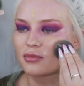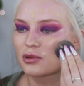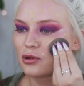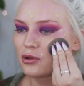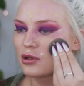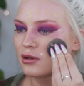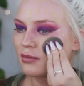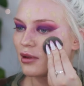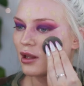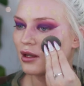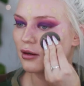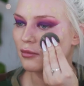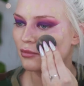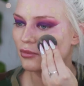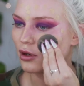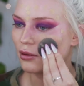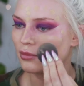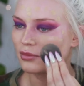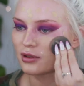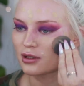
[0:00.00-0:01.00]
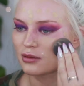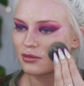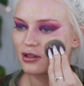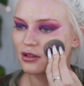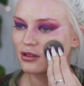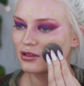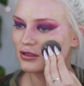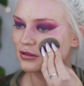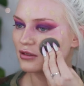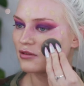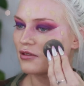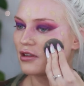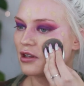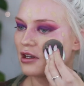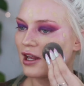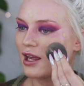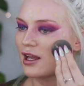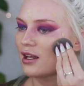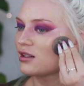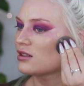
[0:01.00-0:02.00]
beauty blender properly because of the
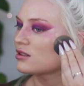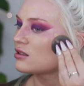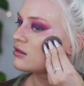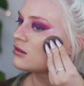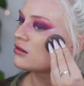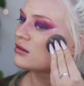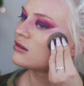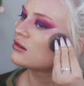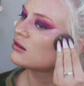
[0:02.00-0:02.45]
nails.